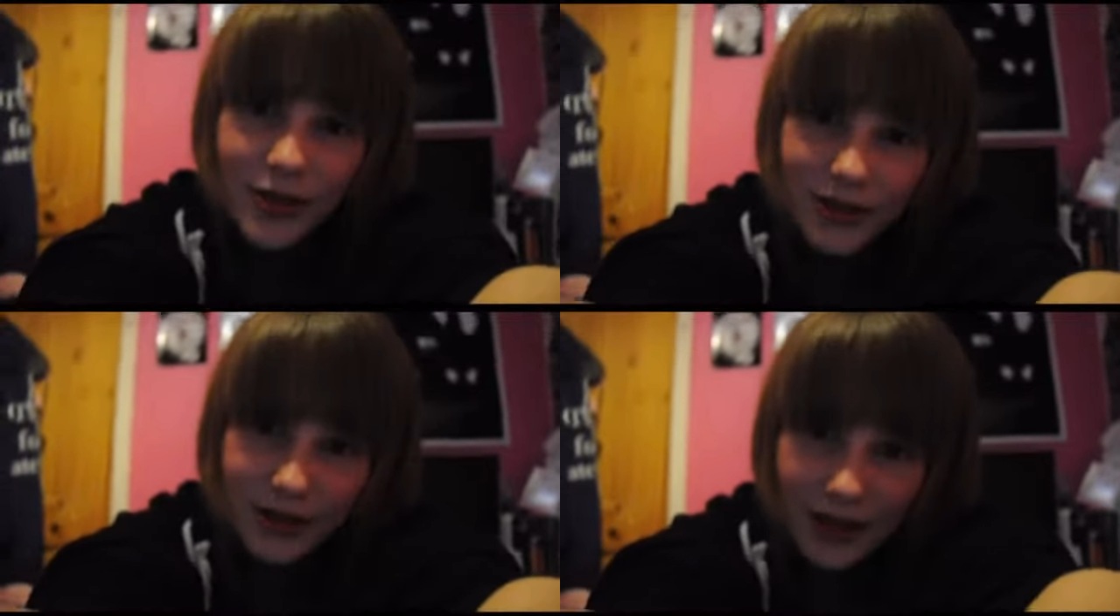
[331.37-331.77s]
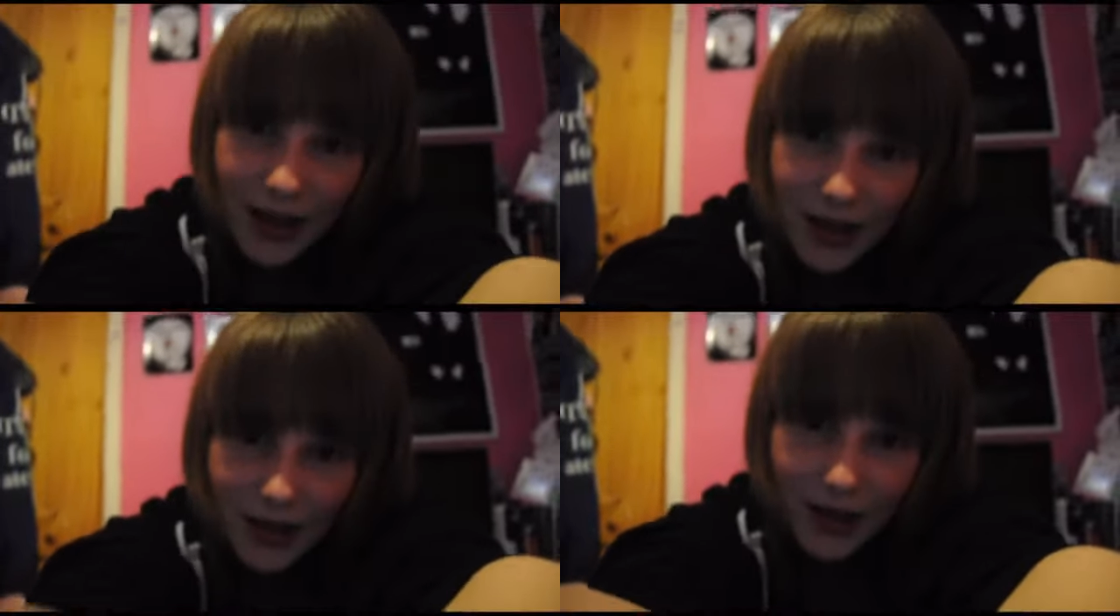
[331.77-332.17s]
So
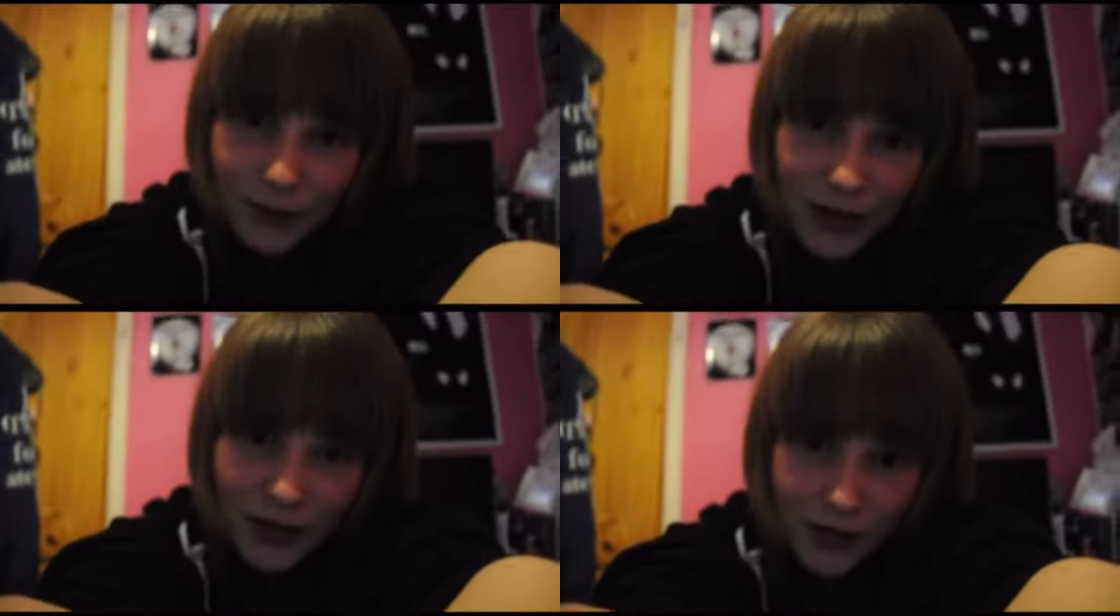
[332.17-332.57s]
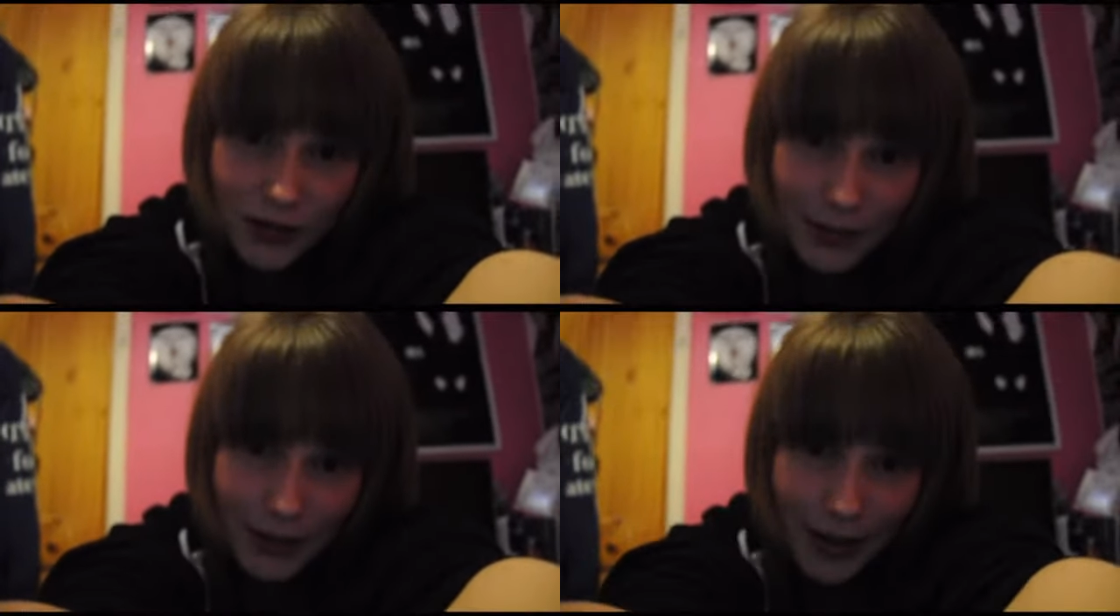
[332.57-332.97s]
yeah, I'm really sorry
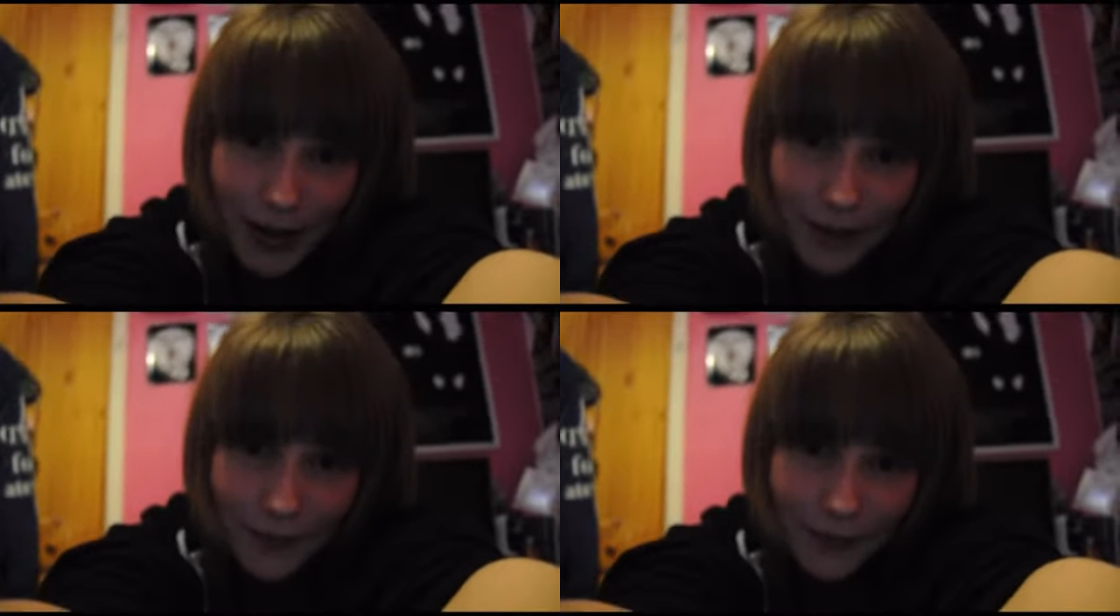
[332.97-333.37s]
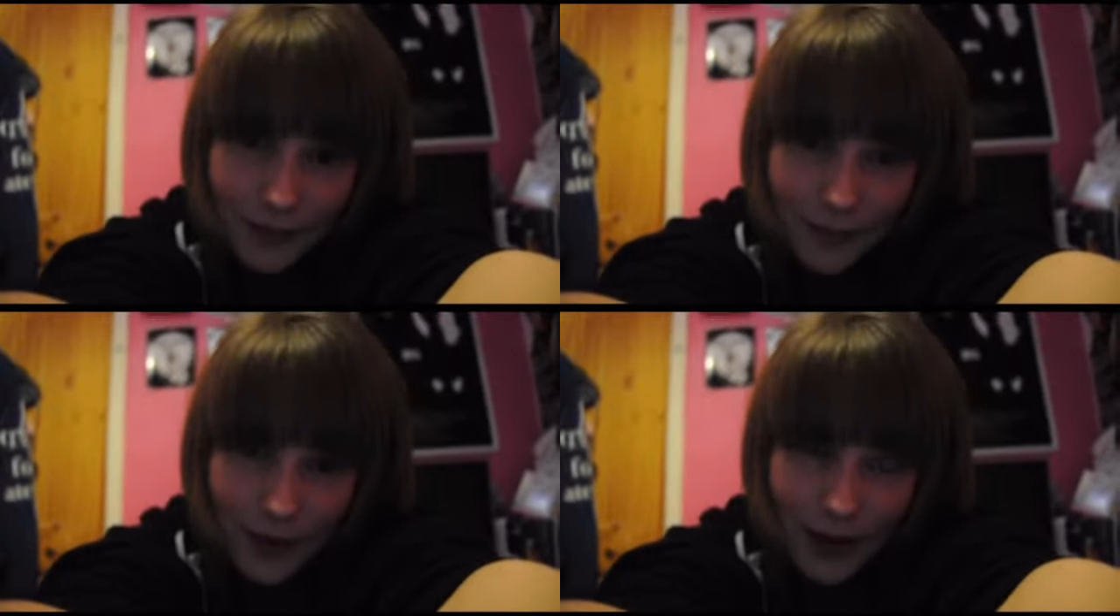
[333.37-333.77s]
about that.
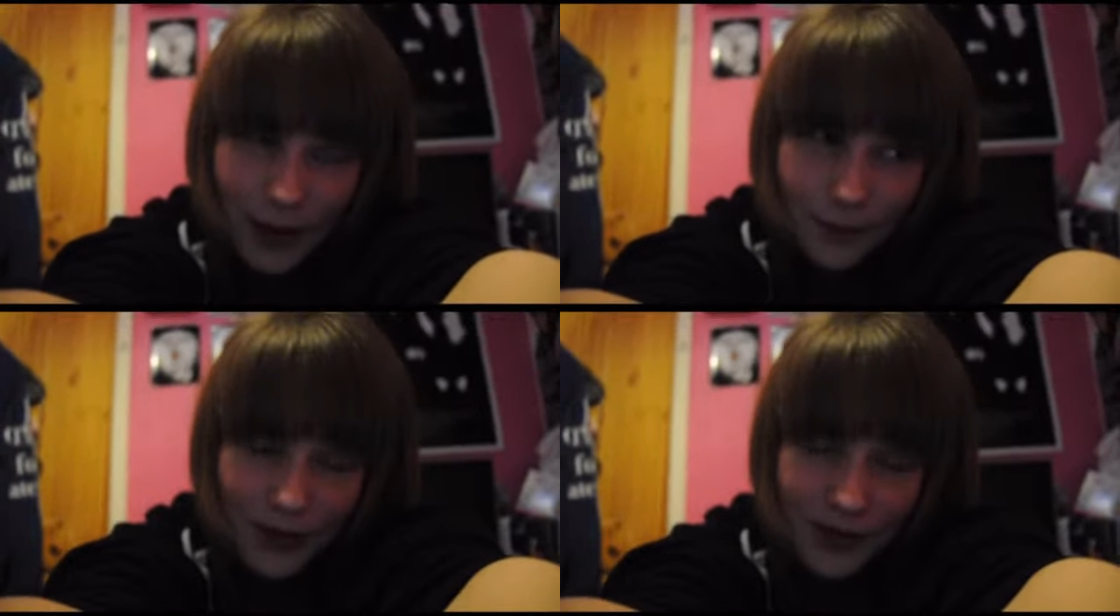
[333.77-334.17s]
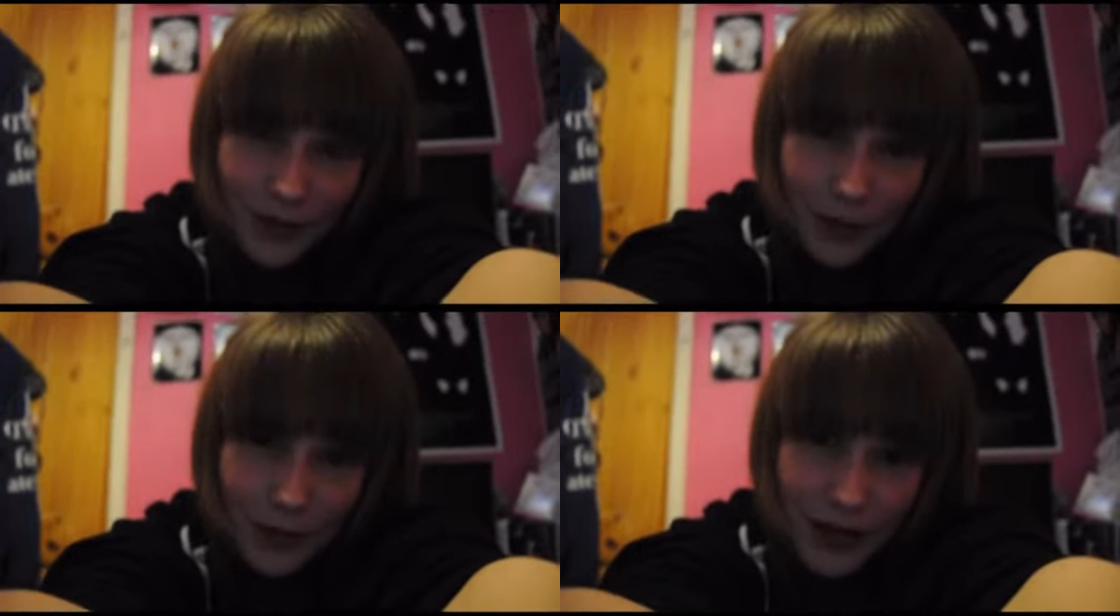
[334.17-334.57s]
And please
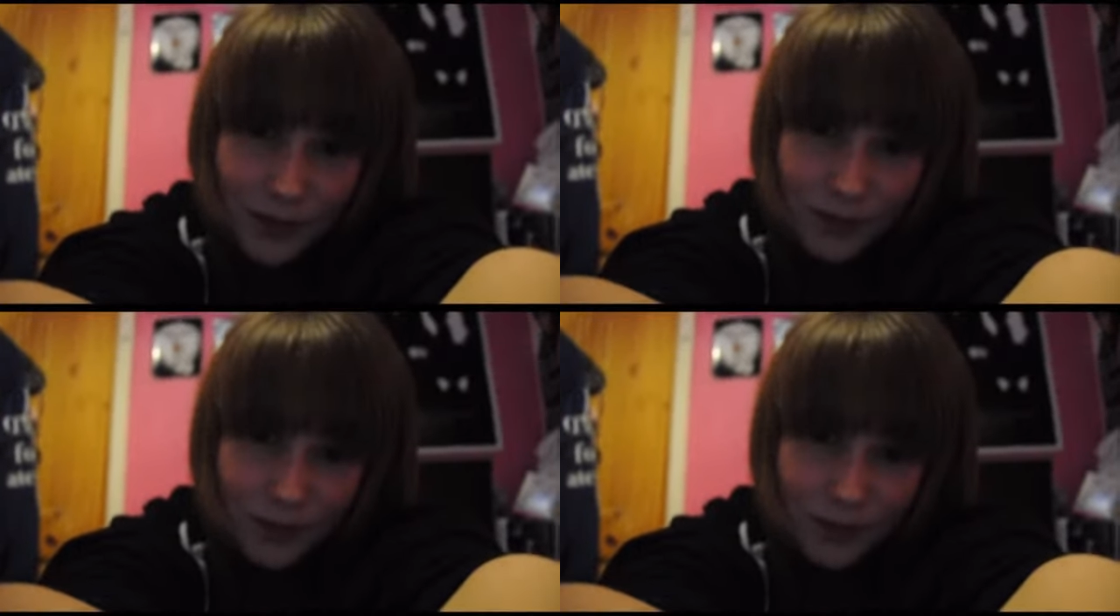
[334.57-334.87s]
forgive me.